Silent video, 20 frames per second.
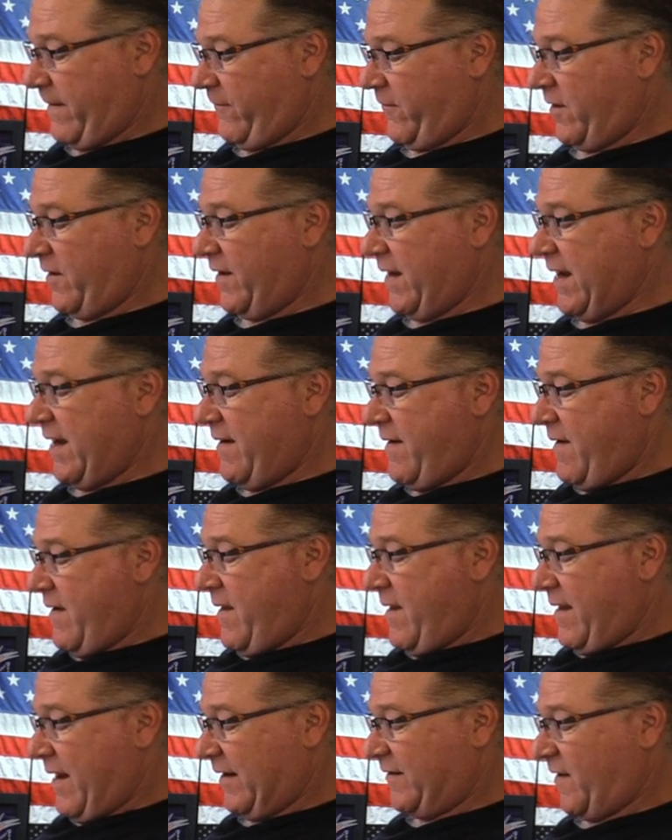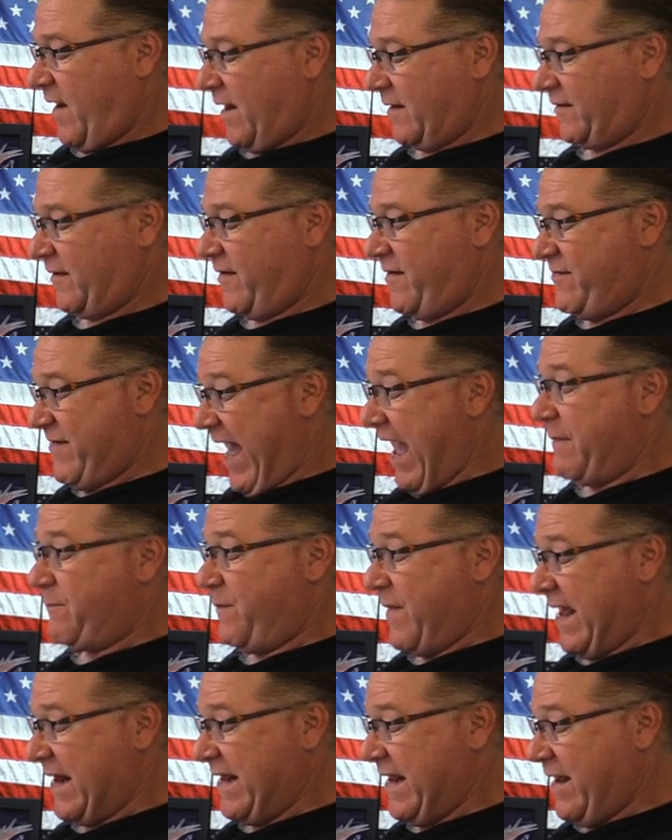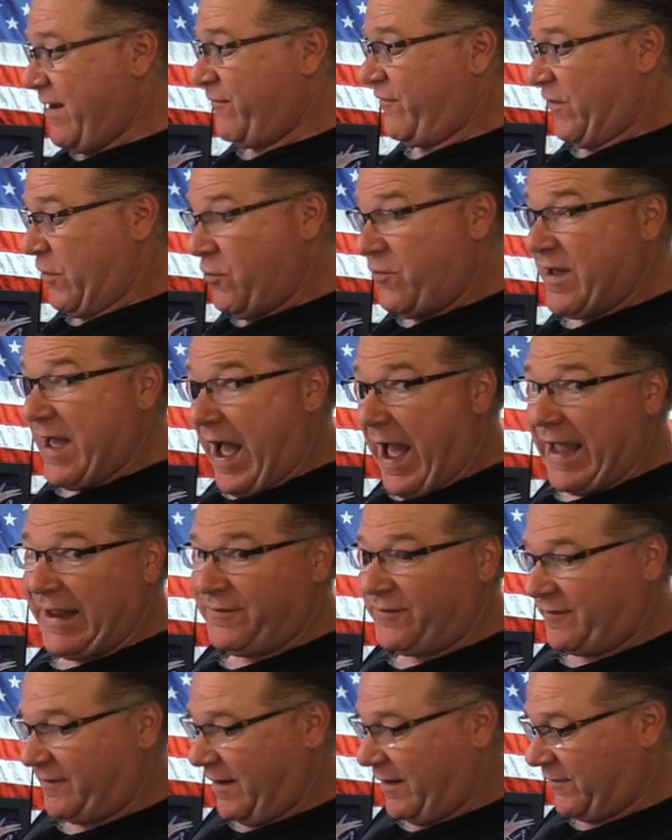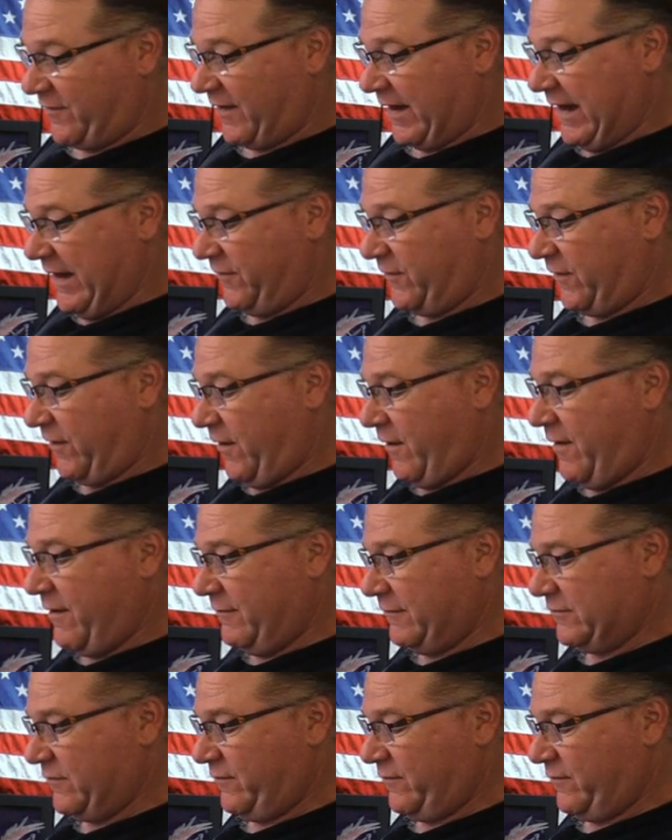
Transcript: Really? I talked to that many of you guys since Easter?